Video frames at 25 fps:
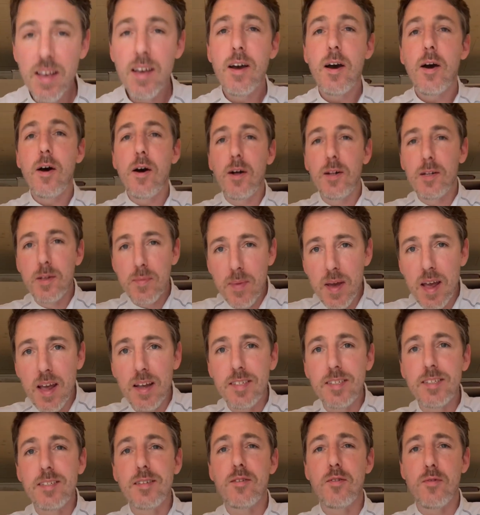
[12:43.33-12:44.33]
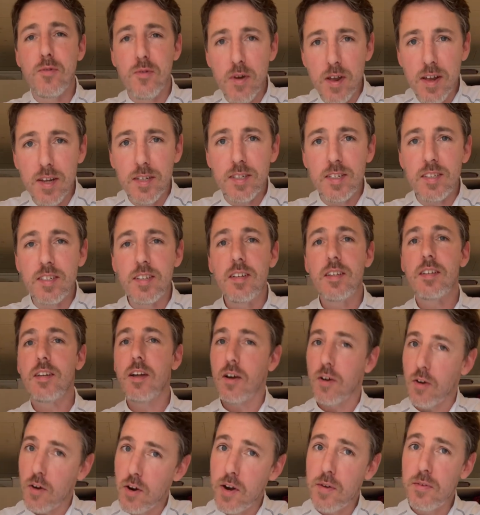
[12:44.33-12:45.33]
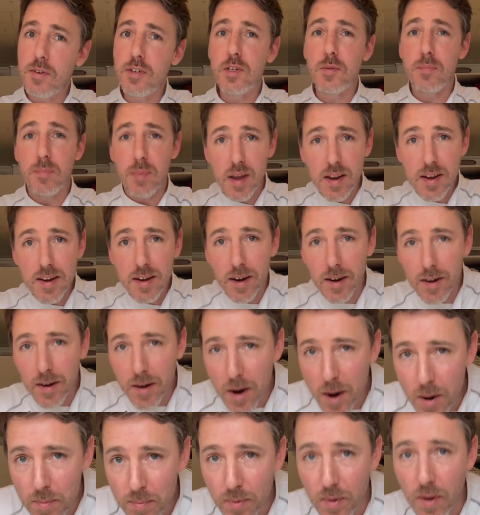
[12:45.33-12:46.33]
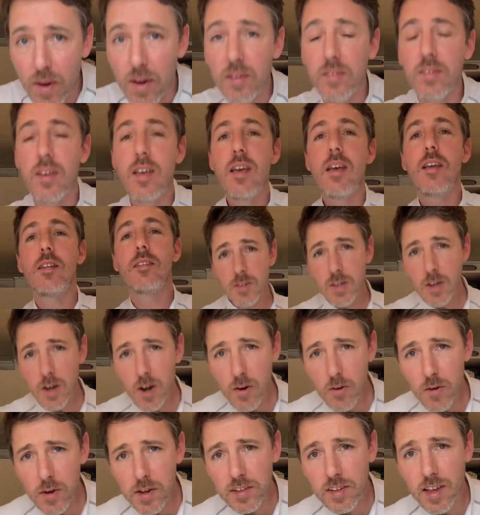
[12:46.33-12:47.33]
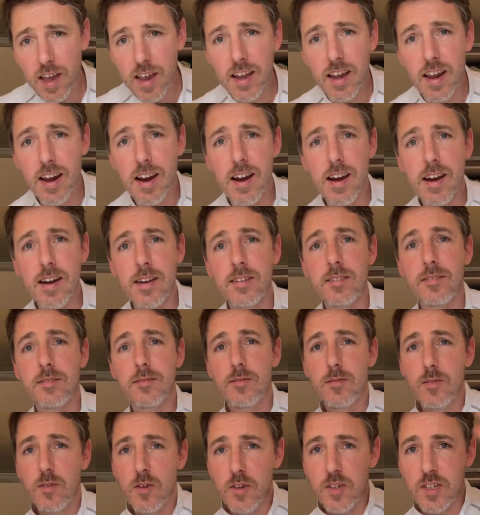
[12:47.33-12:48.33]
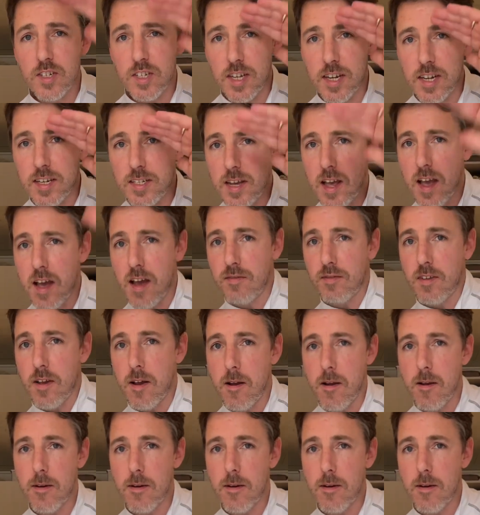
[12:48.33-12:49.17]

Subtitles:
All the best, Chris, your Irish baker abroad. Alright, take care. I'll see you after.